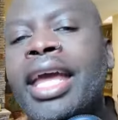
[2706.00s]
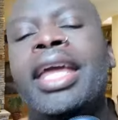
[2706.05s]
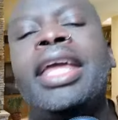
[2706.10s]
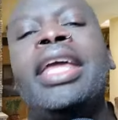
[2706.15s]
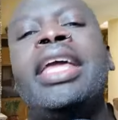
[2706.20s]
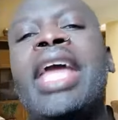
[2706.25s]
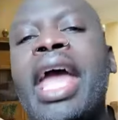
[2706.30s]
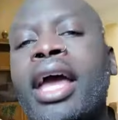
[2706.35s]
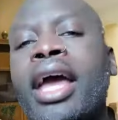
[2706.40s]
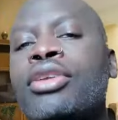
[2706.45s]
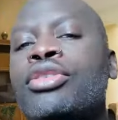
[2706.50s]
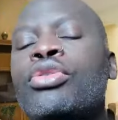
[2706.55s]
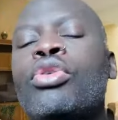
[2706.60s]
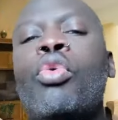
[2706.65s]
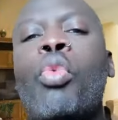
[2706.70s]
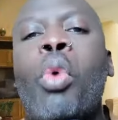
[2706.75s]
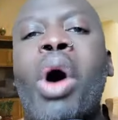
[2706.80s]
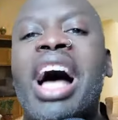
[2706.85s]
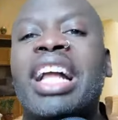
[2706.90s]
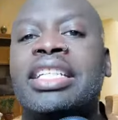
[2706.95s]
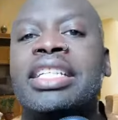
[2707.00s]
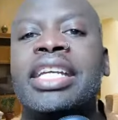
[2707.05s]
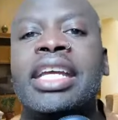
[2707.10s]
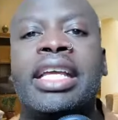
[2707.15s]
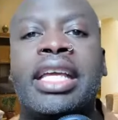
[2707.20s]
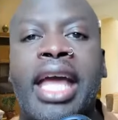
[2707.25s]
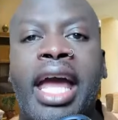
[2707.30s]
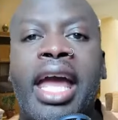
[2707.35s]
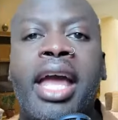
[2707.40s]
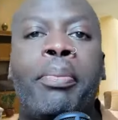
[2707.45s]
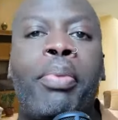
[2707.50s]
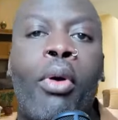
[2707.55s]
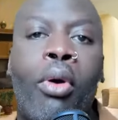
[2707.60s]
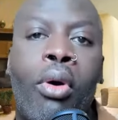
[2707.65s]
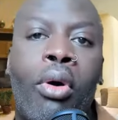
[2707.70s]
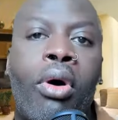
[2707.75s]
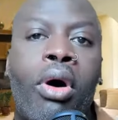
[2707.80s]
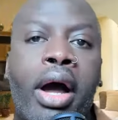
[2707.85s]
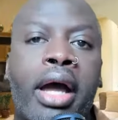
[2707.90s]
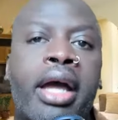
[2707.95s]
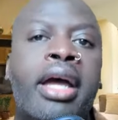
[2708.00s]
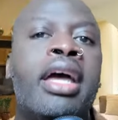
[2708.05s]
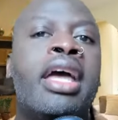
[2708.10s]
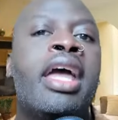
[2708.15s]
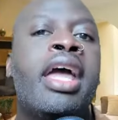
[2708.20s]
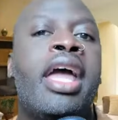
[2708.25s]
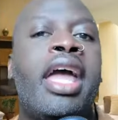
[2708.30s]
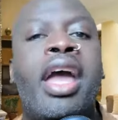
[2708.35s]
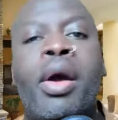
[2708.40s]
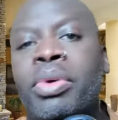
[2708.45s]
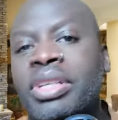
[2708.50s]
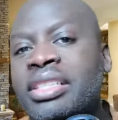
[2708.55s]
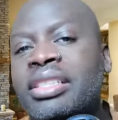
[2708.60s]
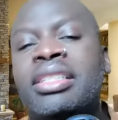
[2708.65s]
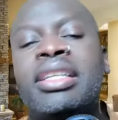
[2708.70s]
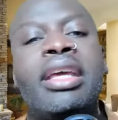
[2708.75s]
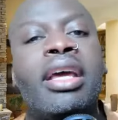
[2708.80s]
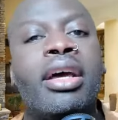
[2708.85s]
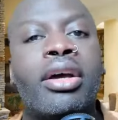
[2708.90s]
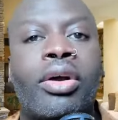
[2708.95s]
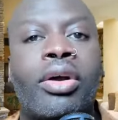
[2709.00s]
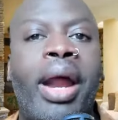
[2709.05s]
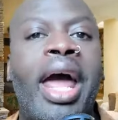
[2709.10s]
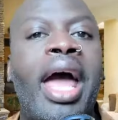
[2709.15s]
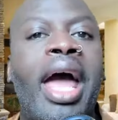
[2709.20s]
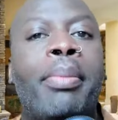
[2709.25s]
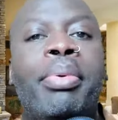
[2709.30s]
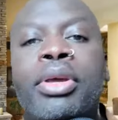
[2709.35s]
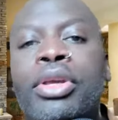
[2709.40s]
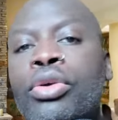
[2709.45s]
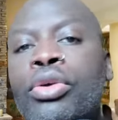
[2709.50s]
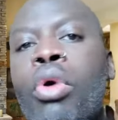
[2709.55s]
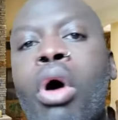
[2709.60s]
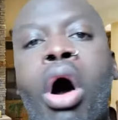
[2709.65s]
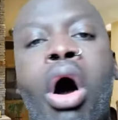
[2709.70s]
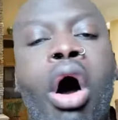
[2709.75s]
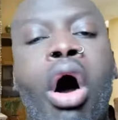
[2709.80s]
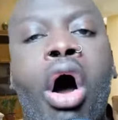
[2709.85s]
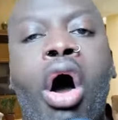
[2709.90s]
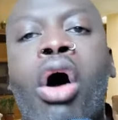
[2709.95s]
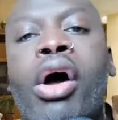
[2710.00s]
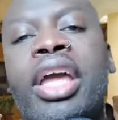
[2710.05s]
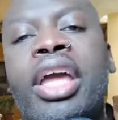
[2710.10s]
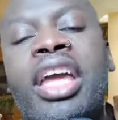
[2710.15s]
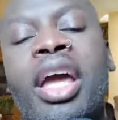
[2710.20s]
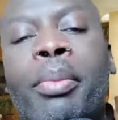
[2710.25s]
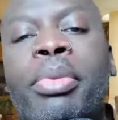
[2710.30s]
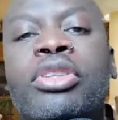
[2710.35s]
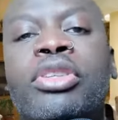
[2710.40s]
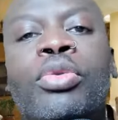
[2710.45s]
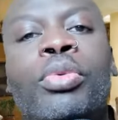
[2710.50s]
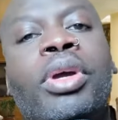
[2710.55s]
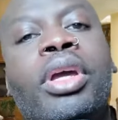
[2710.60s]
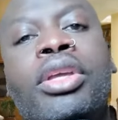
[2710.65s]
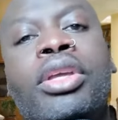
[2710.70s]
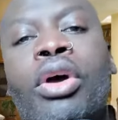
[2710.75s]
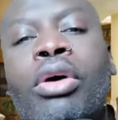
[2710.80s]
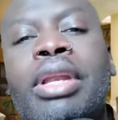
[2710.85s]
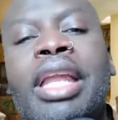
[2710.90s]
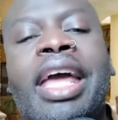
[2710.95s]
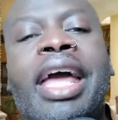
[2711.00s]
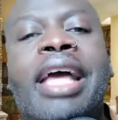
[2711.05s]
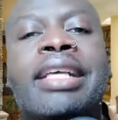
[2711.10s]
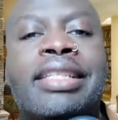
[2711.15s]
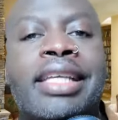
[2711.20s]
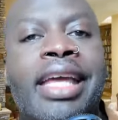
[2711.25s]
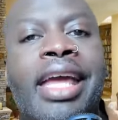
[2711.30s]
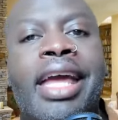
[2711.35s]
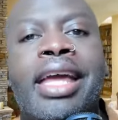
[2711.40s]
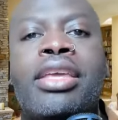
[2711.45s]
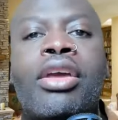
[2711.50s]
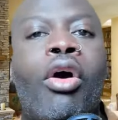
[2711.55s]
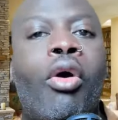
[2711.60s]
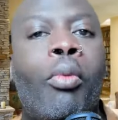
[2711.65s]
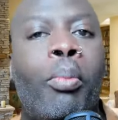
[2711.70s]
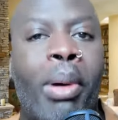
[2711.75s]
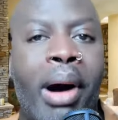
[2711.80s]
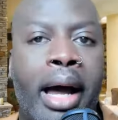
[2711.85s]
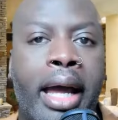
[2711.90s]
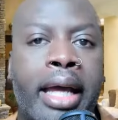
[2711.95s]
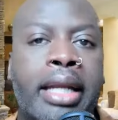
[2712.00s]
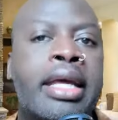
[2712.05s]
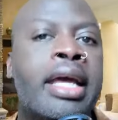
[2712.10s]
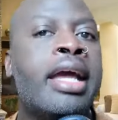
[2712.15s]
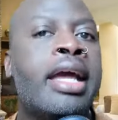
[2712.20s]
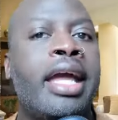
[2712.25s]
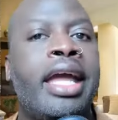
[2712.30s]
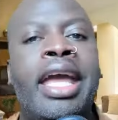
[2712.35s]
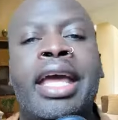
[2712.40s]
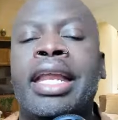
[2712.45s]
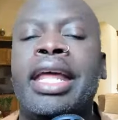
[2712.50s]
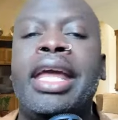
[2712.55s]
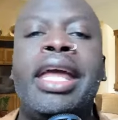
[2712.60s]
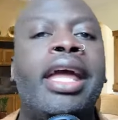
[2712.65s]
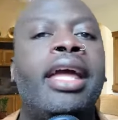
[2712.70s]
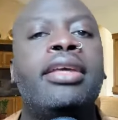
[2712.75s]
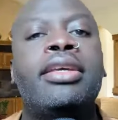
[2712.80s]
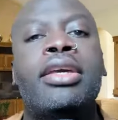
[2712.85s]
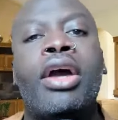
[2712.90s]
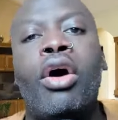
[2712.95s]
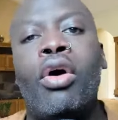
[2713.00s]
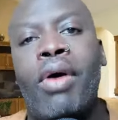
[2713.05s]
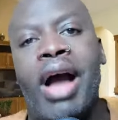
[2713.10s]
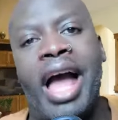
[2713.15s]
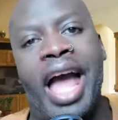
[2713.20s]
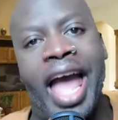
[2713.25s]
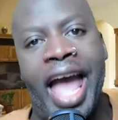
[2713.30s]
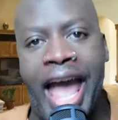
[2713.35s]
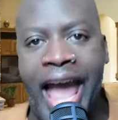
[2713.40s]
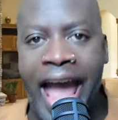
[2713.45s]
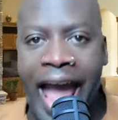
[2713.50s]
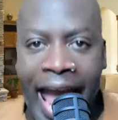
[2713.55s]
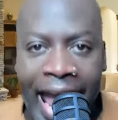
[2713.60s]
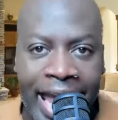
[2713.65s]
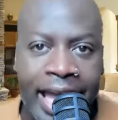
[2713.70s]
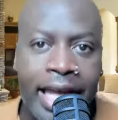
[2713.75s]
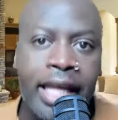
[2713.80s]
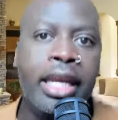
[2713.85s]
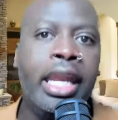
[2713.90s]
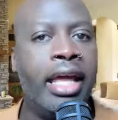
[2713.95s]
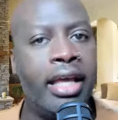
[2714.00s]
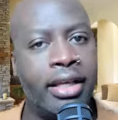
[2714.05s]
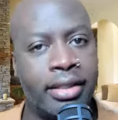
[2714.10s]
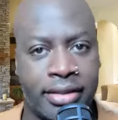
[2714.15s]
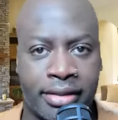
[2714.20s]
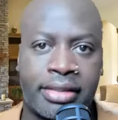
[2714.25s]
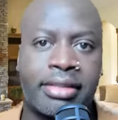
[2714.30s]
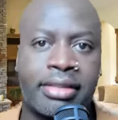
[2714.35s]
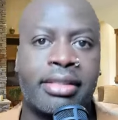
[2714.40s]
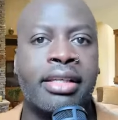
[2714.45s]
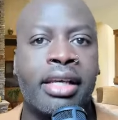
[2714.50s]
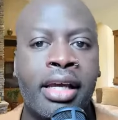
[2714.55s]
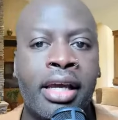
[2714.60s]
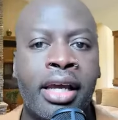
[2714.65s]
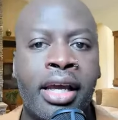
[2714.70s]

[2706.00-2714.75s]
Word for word: he had you watching gay porn and was still grabbing you all in between your legs and in your butt and in your anus.